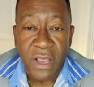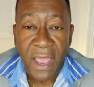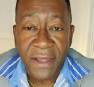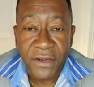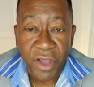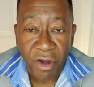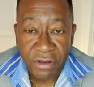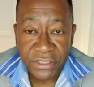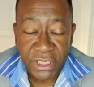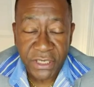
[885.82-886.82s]

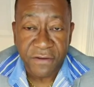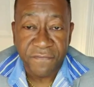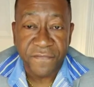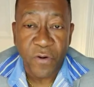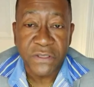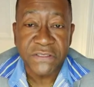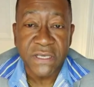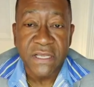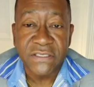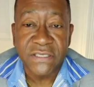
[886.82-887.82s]
encouraging folks
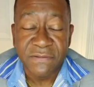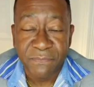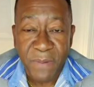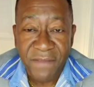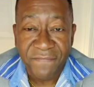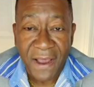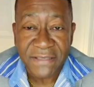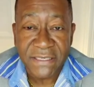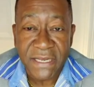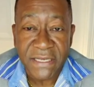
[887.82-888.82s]
to be
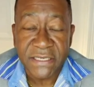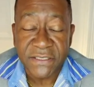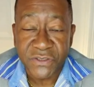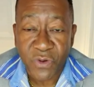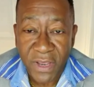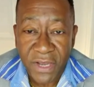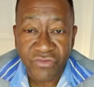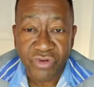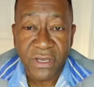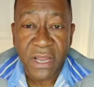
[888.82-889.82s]
vaccinated. So in
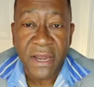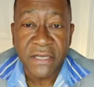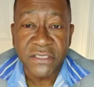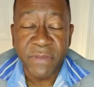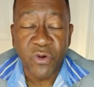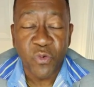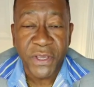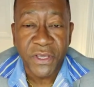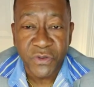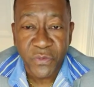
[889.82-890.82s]
Trinidad and Tobago, we
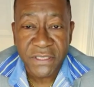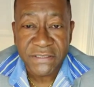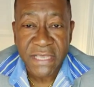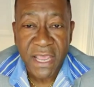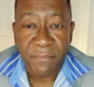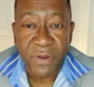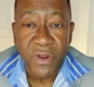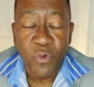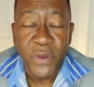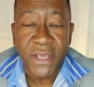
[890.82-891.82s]
could do the same.
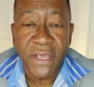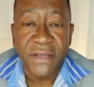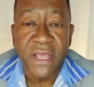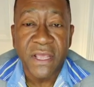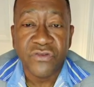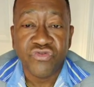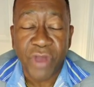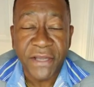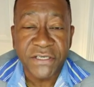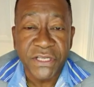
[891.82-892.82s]
We could try
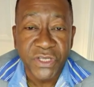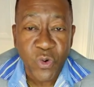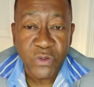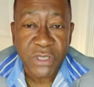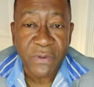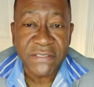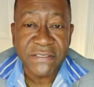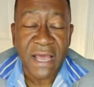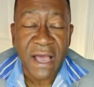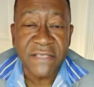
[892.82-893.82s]
to use our
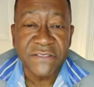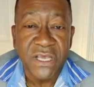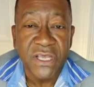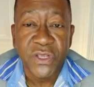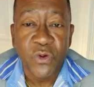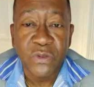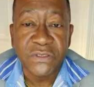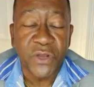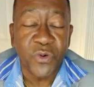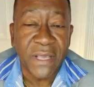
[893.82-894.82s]
stars, use,
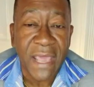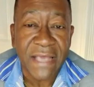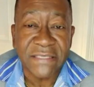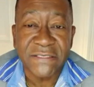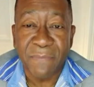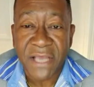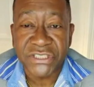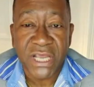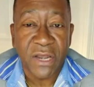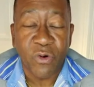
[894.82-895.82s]
Kes,
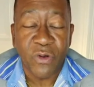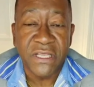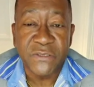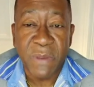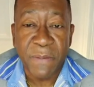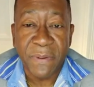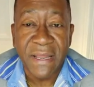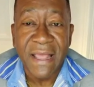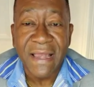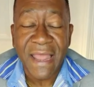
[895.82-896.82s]
Marshall, all these people,
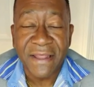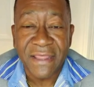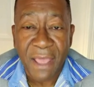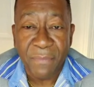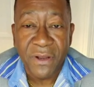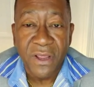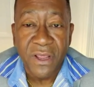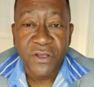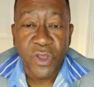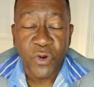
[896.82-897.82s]
let them,
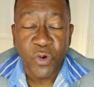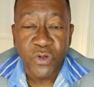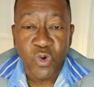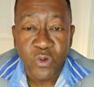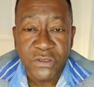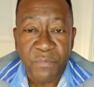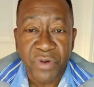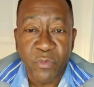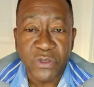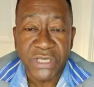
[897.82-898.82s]
do some
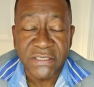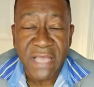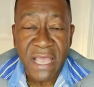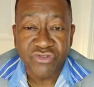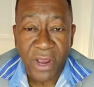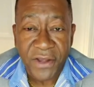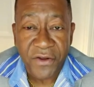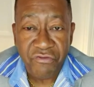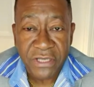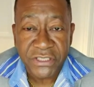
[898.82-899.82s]
promotions, try to
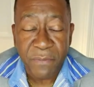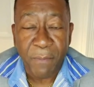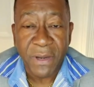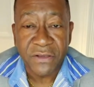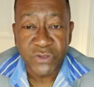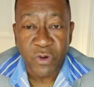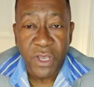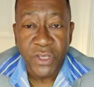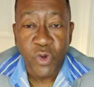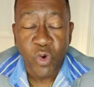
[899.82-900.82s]
reach the public. So
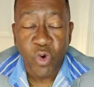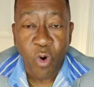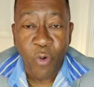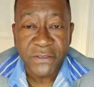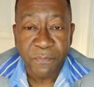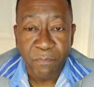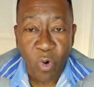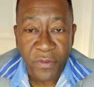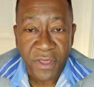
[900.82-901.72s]
you go with both